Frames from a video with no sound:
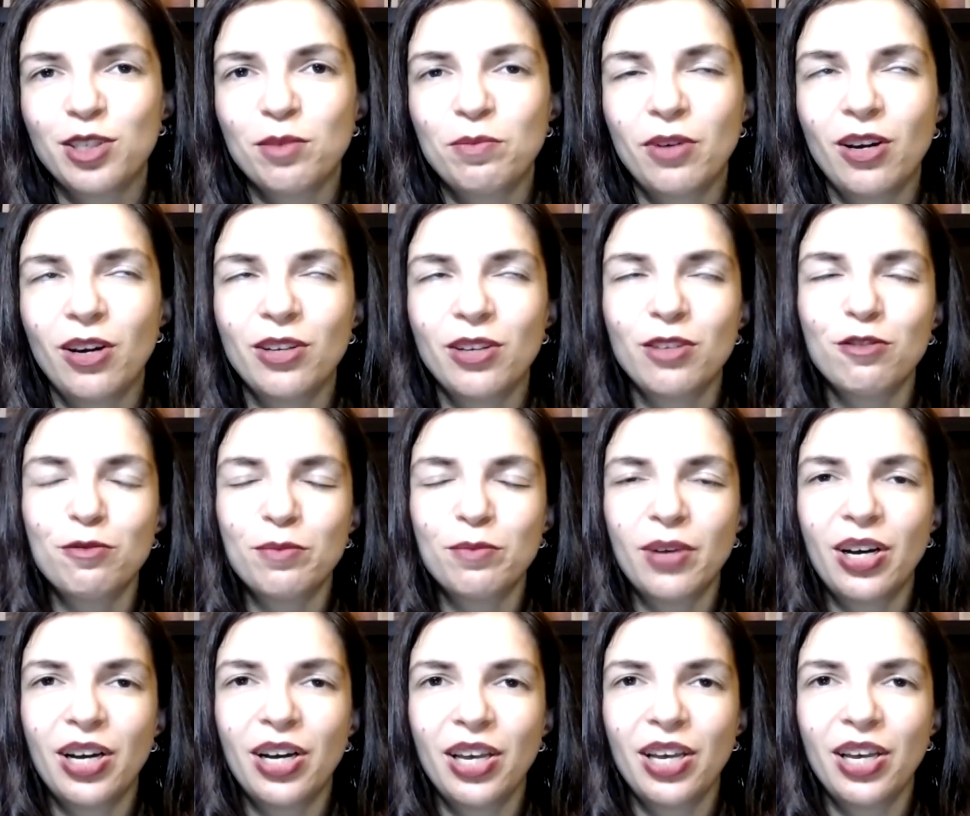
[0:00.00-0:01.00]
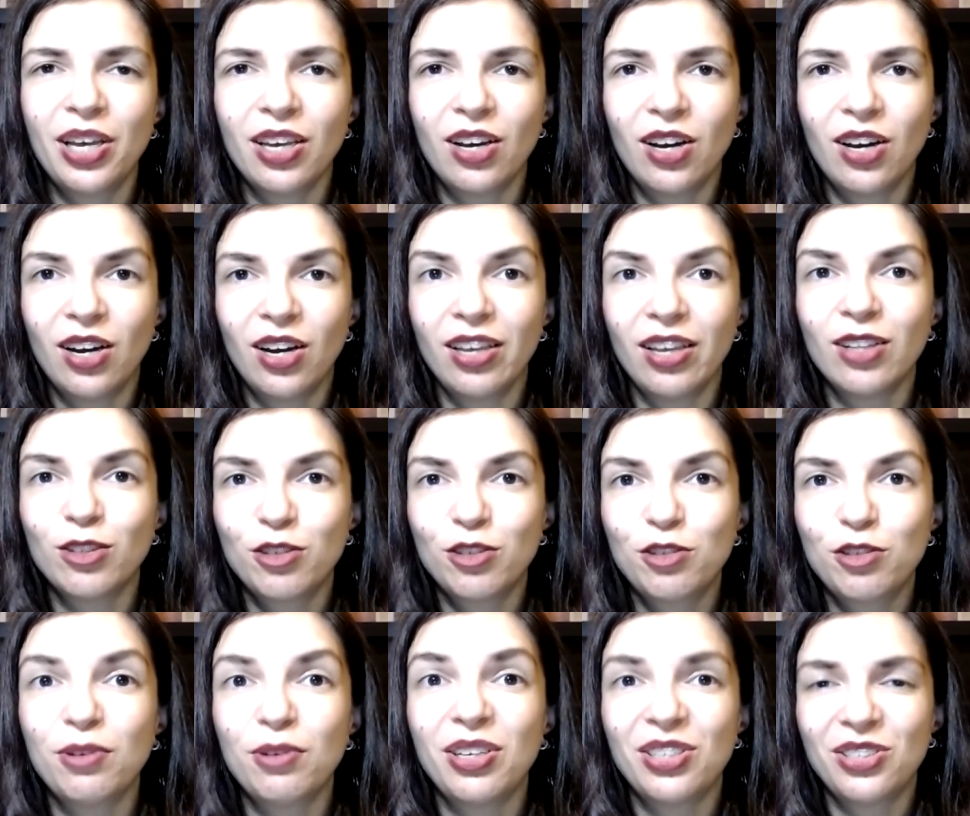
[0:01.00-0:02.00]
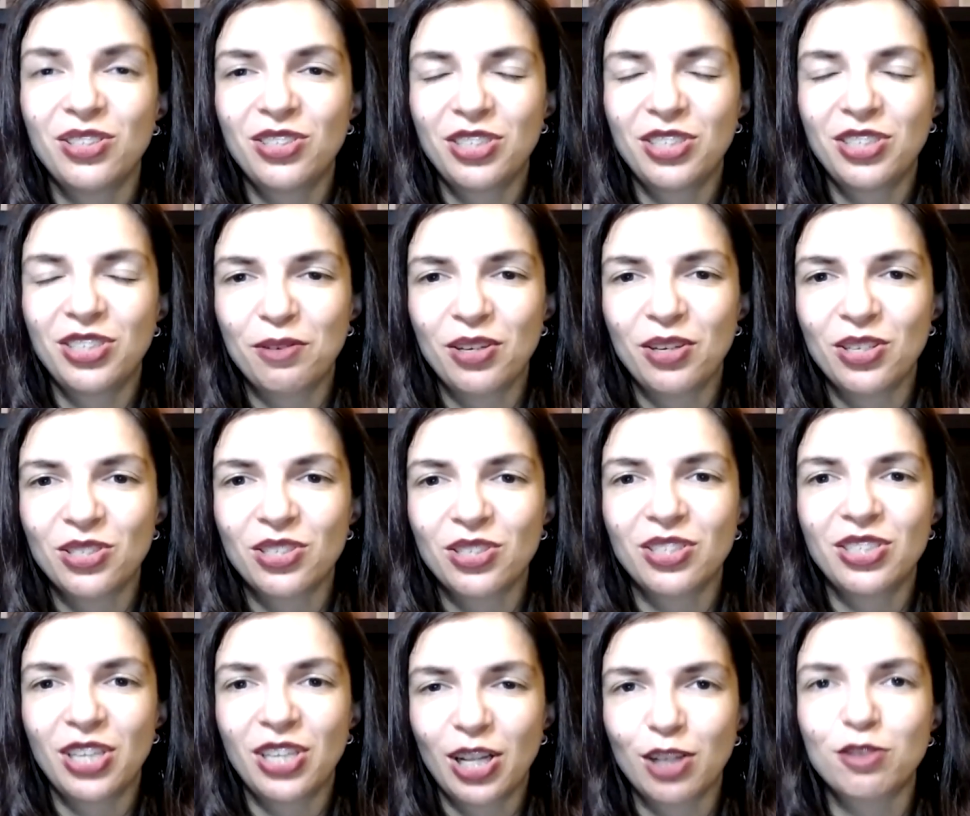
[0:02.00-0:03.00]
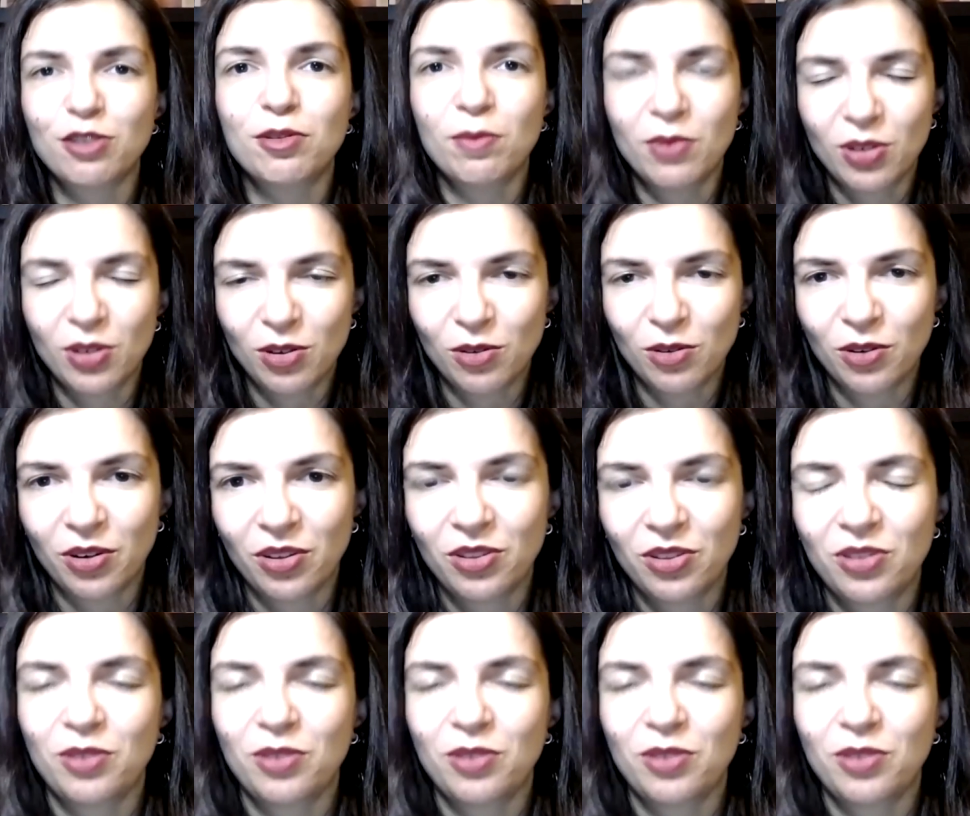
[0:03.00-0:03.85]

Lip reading: part of my illustrated series, Tales from the North.